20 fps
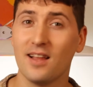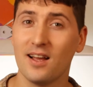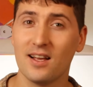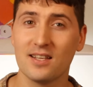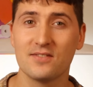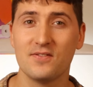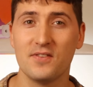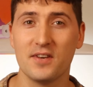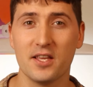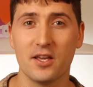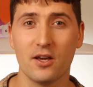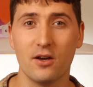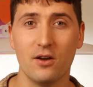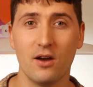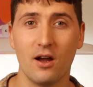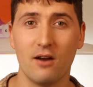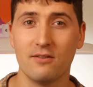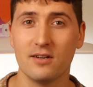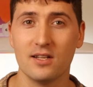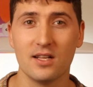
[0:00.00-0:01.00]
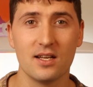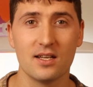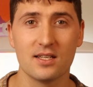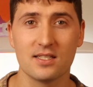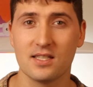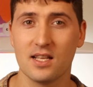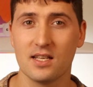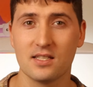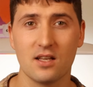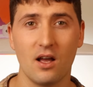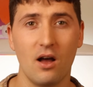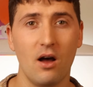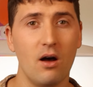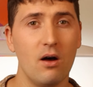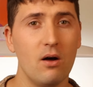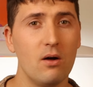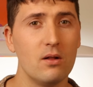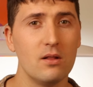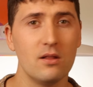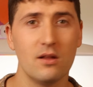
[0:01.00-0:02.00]
last video, I realized there's a
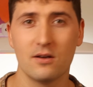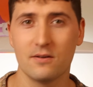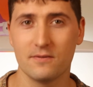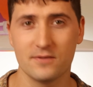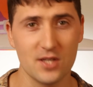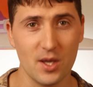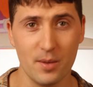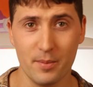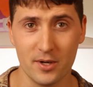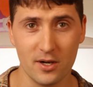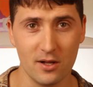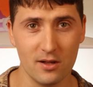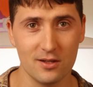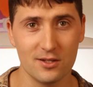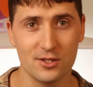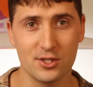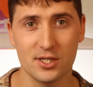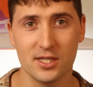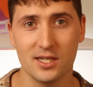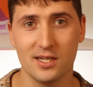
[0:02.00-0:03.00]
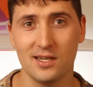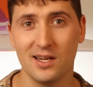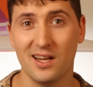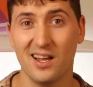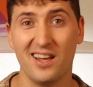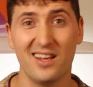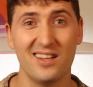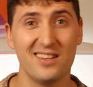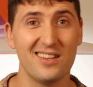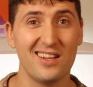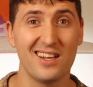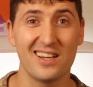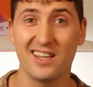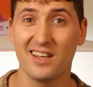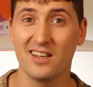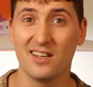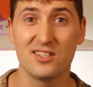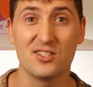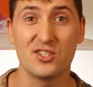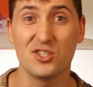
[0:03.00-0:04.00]
whole lot of terminology and
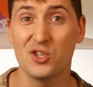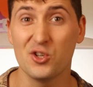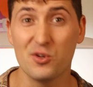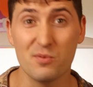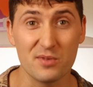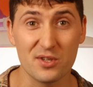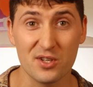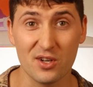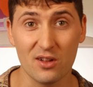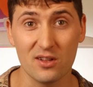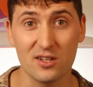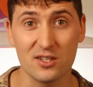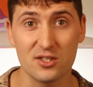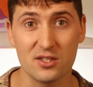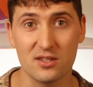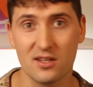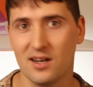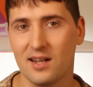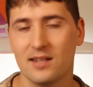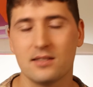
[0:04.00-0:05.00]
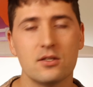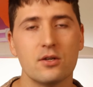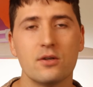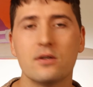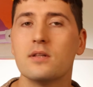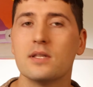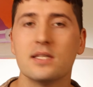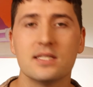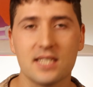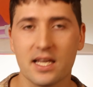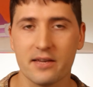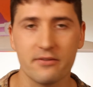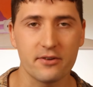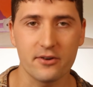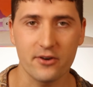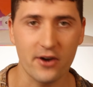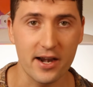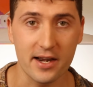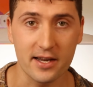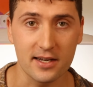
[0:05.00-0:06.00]
assumed knowledge that I totally take for
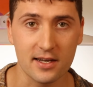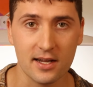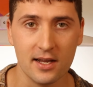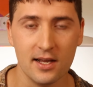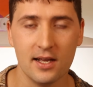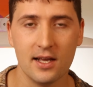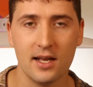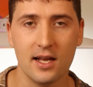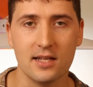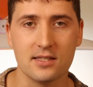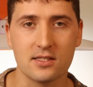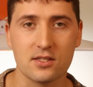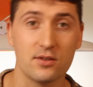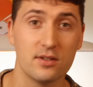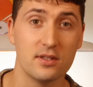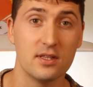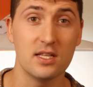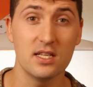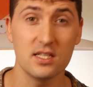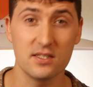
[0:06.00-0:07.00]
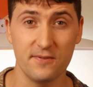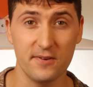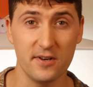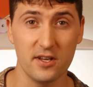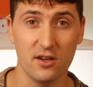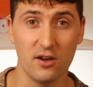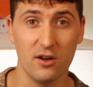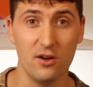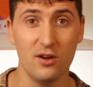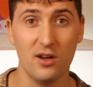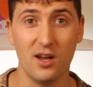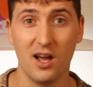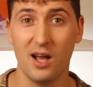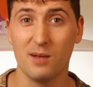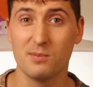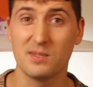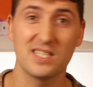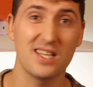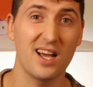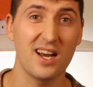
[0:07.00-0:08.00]
granted. And so in this video,
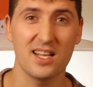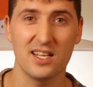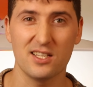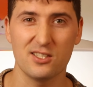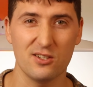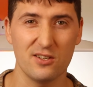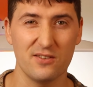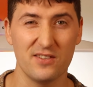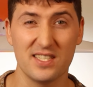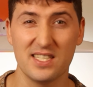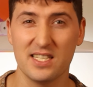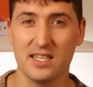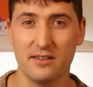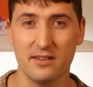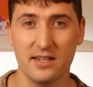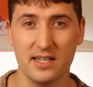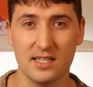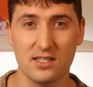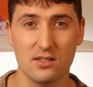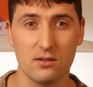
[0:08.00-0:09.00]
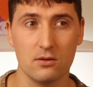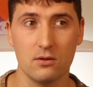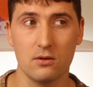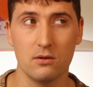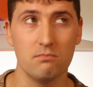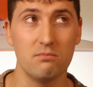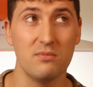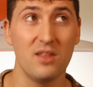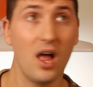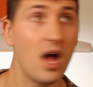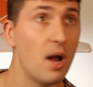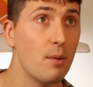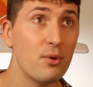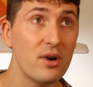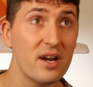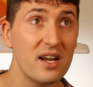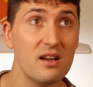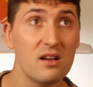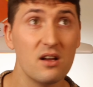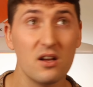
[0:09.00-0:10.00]
I'm starting a sort of a series or
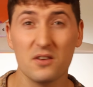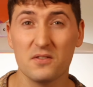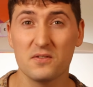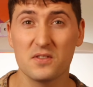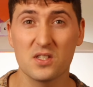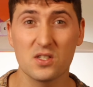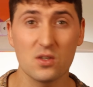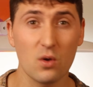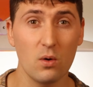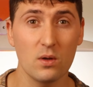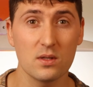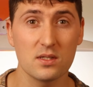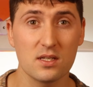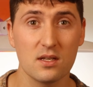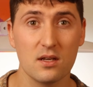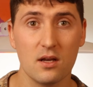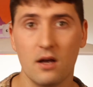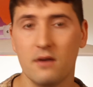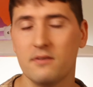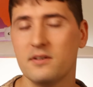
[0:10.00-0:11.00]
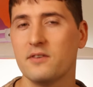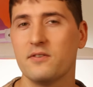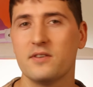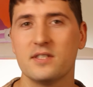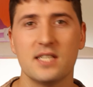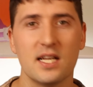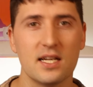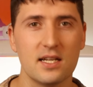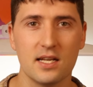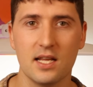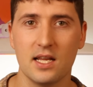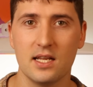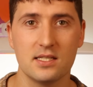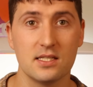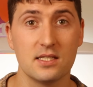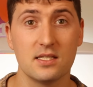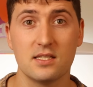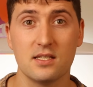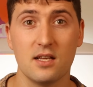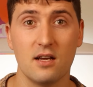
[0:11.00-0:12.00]
library of sorts of different techniques
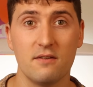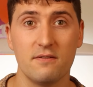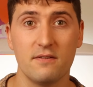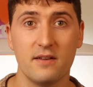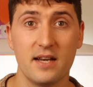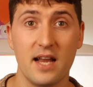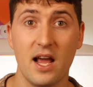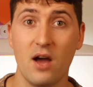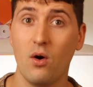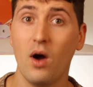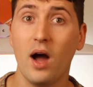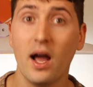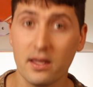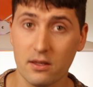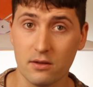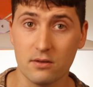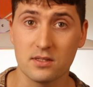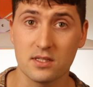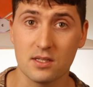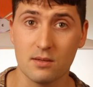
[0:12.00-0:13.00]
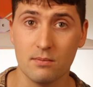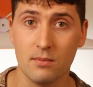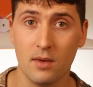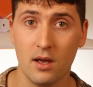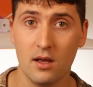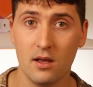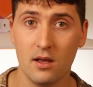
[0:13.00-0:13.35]
and stuff and how I use them.